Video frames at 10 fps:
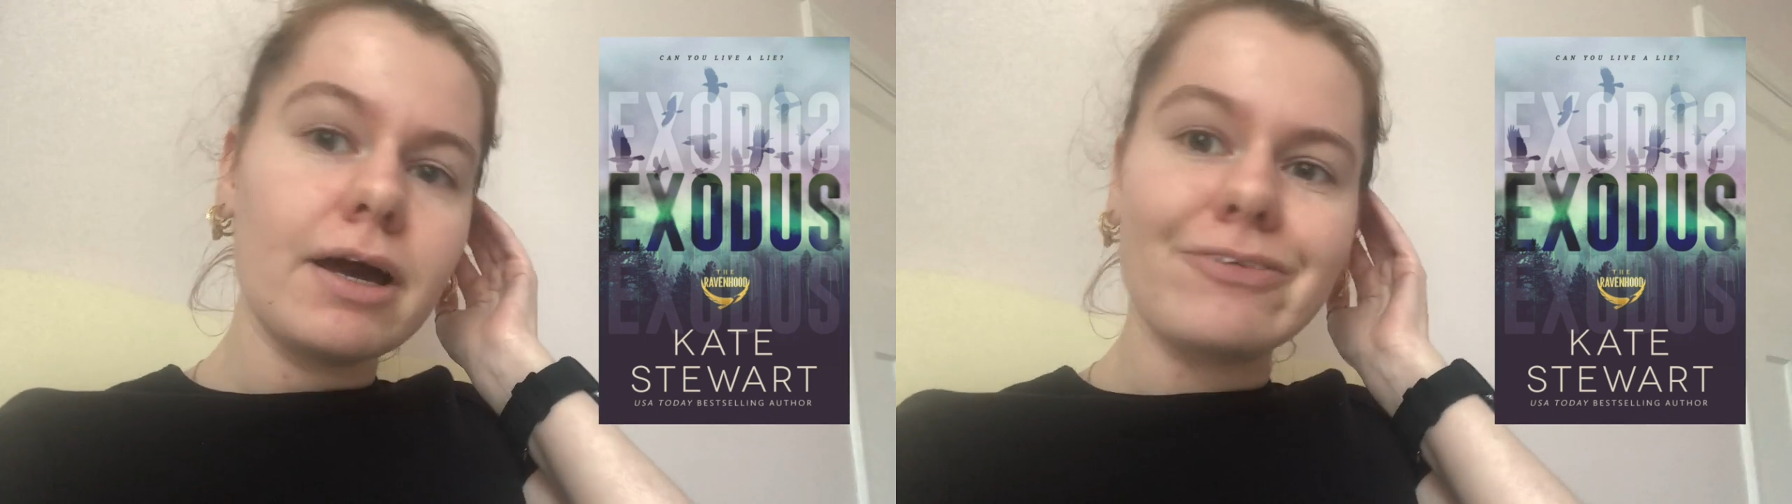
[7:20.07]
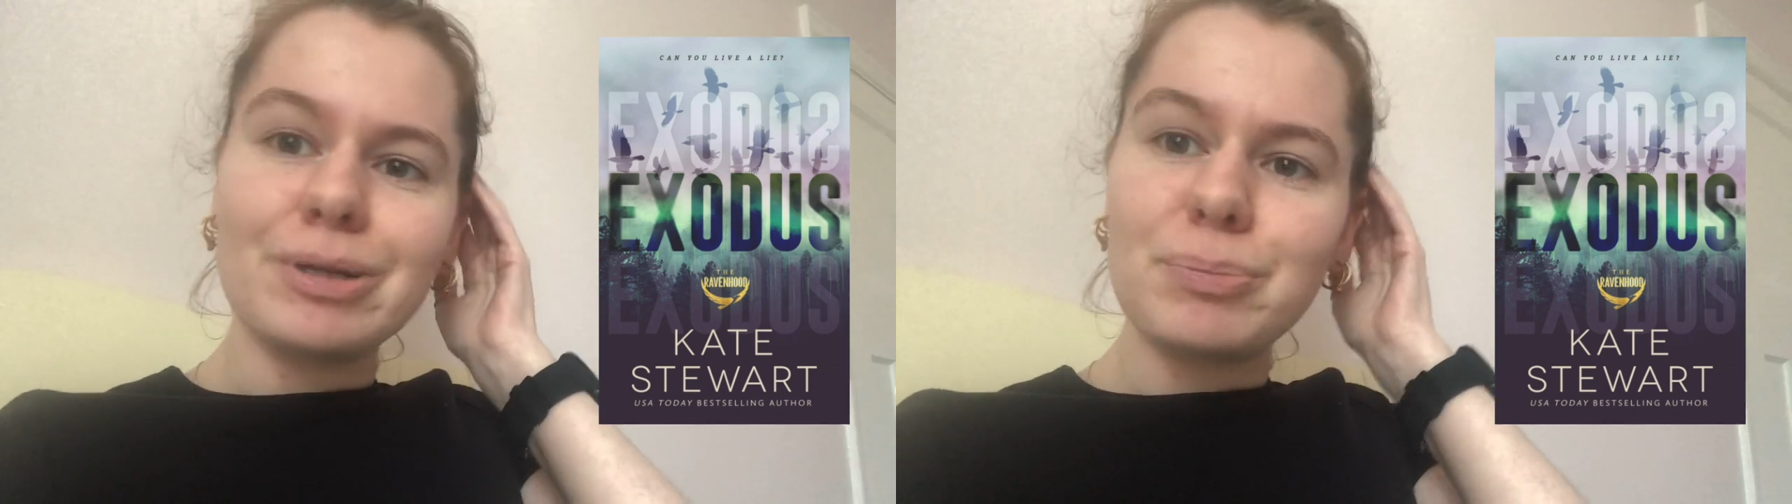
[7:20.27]

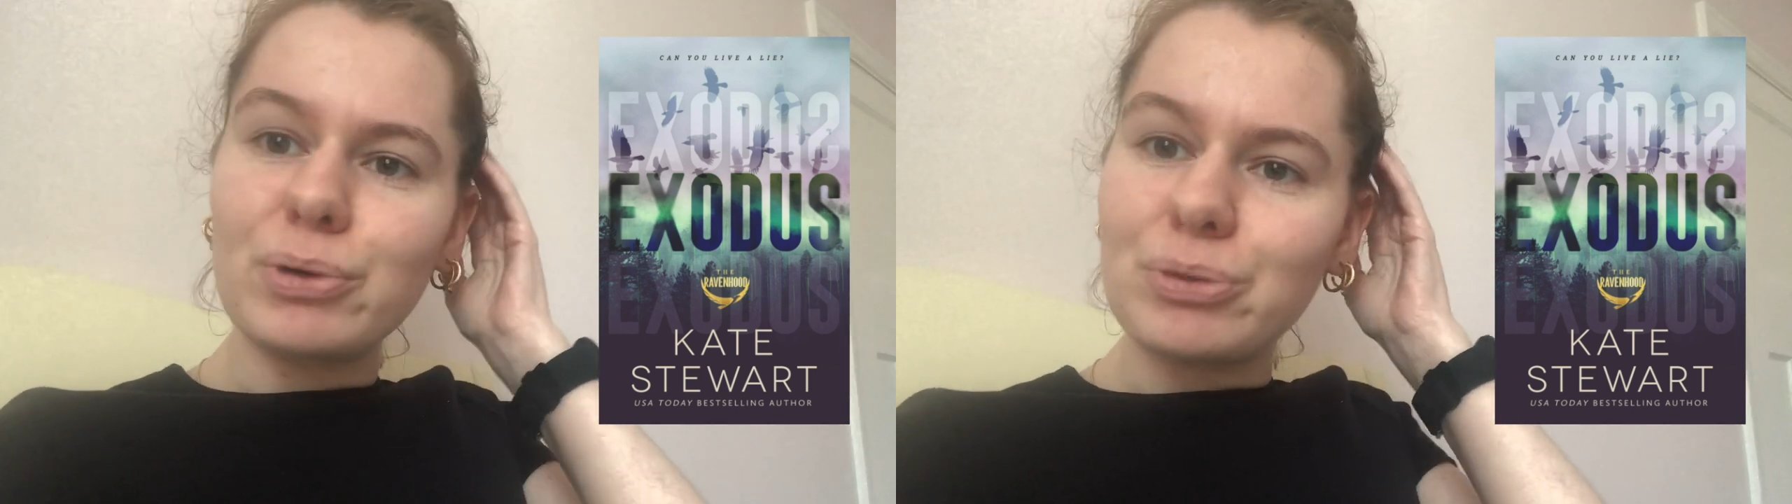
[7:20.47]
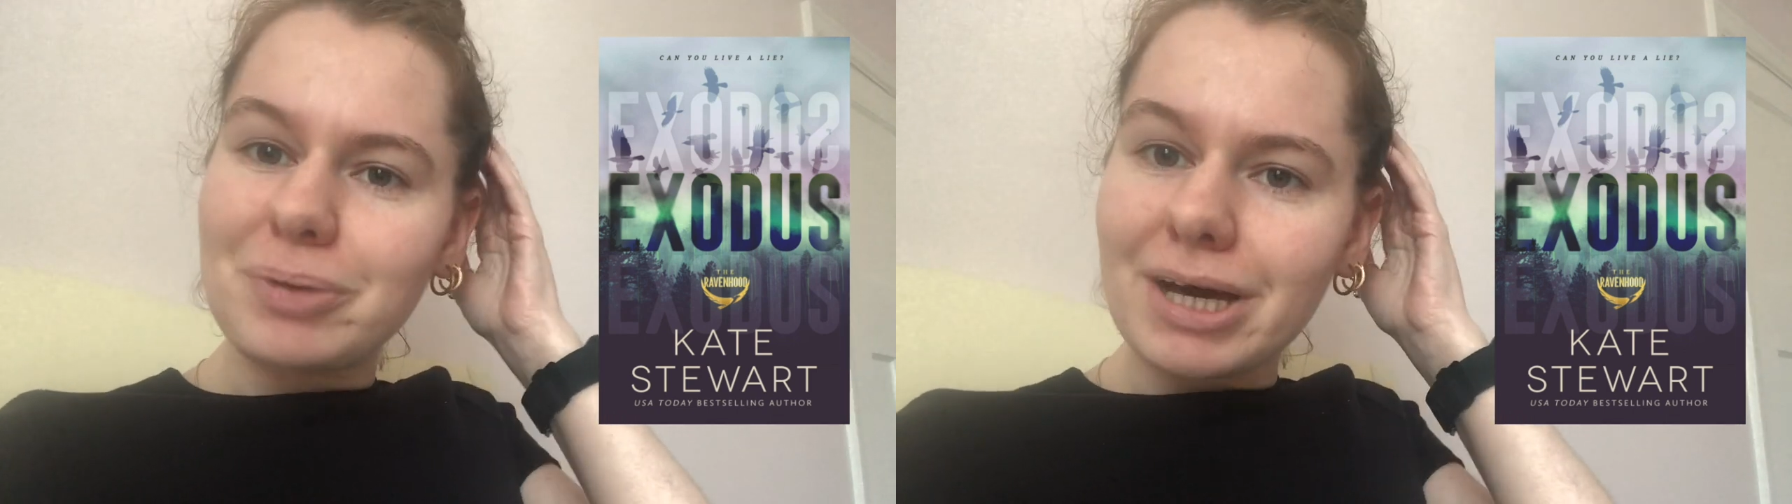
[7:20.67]
I read a bit
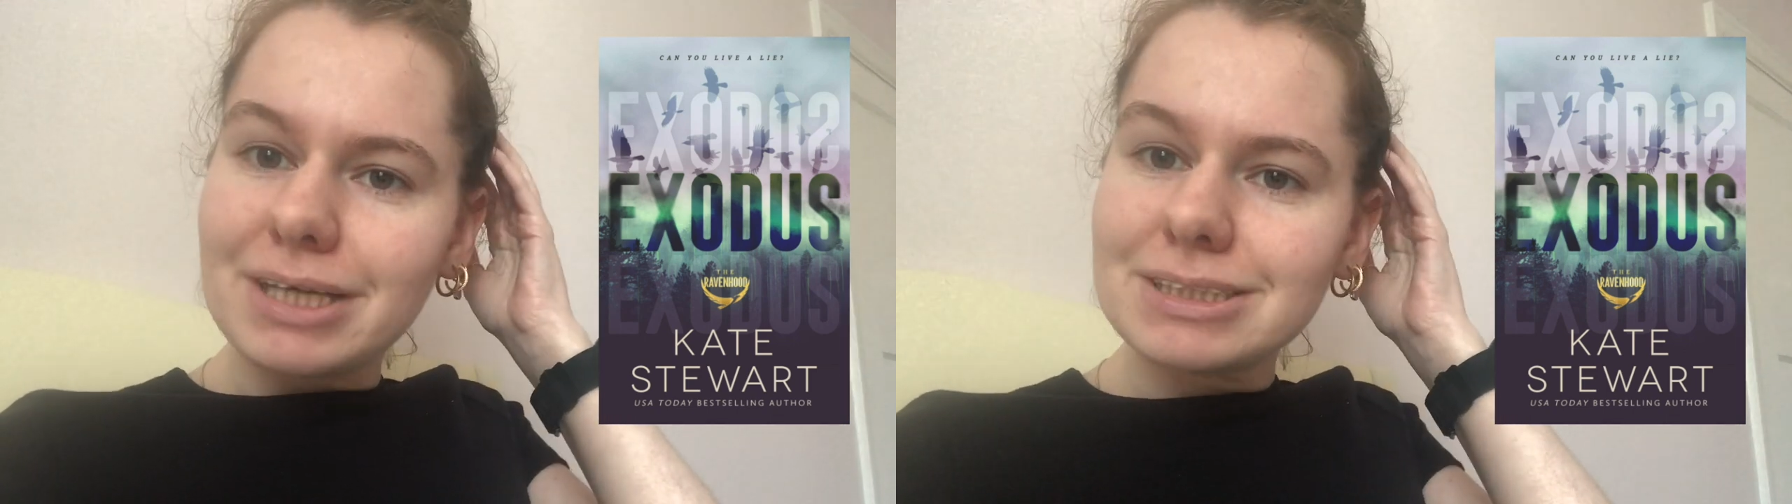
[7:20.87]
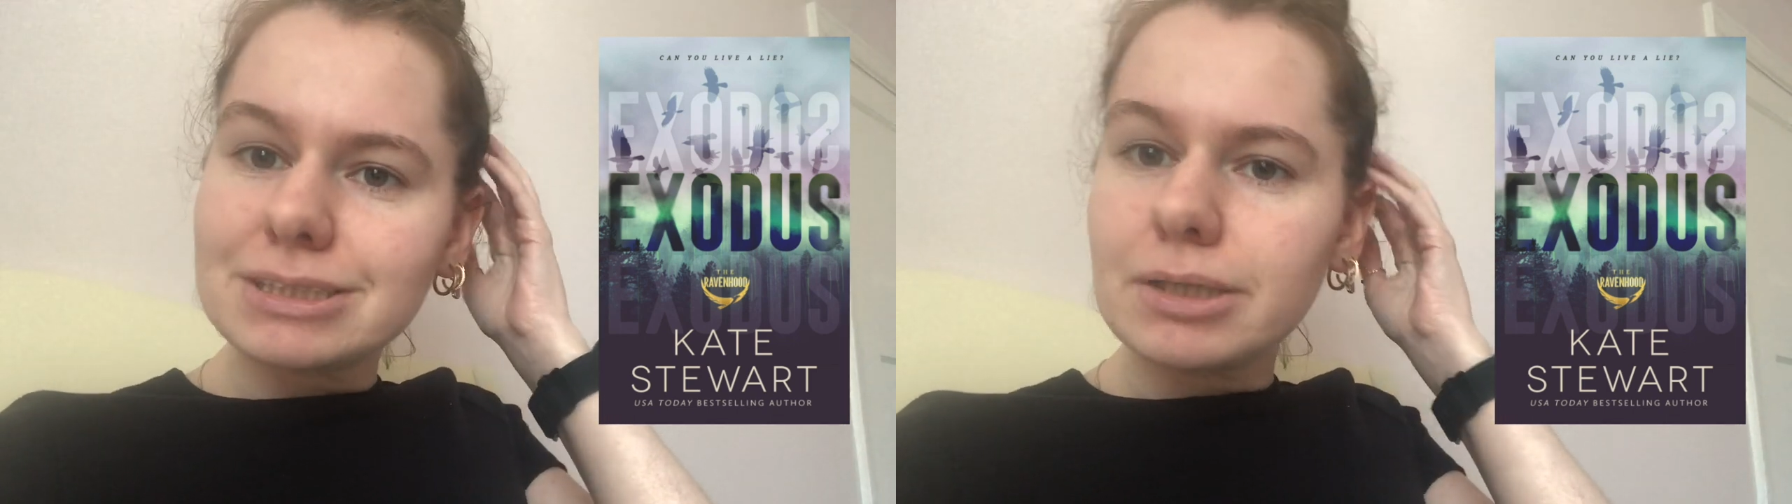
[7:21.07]
on the
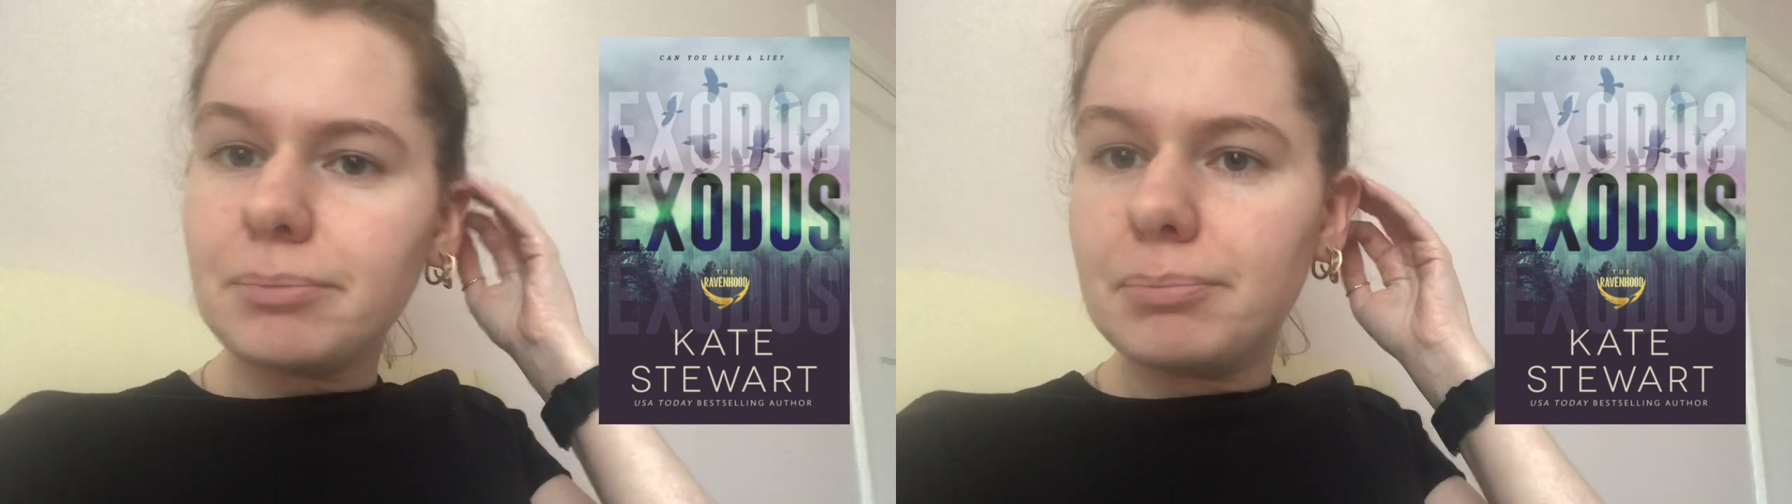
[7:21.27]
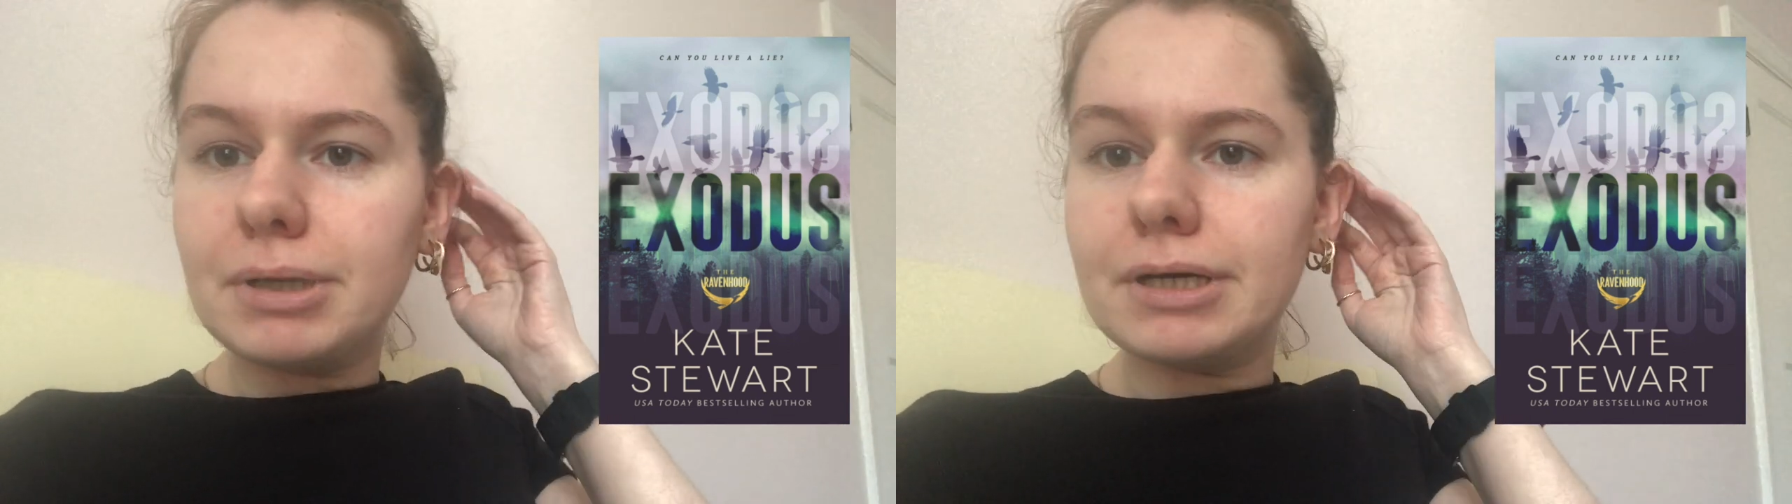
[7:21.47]
bus
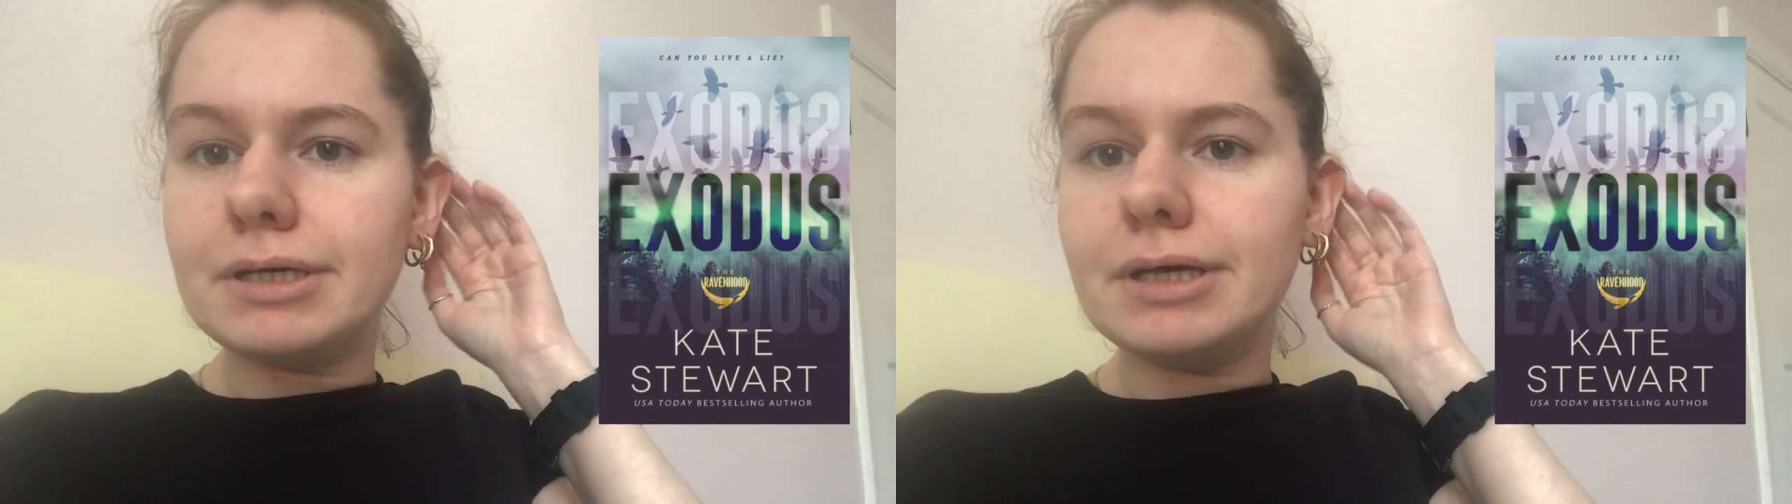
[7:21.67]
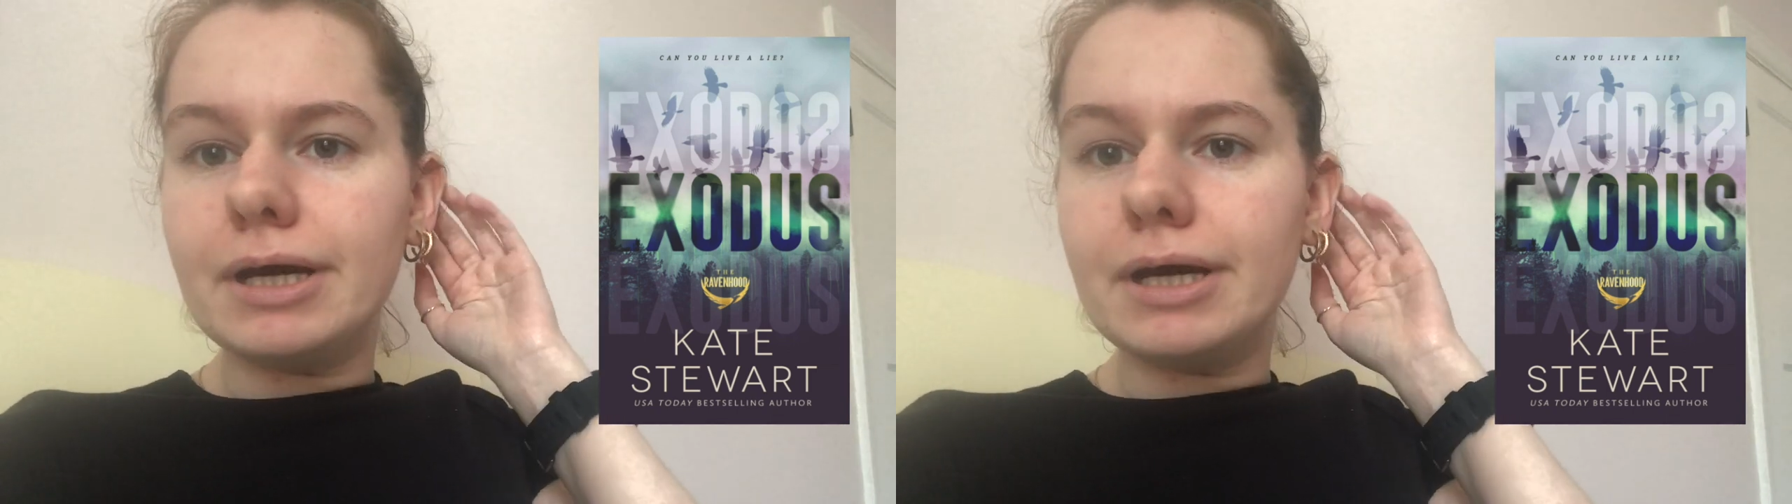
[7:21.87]
but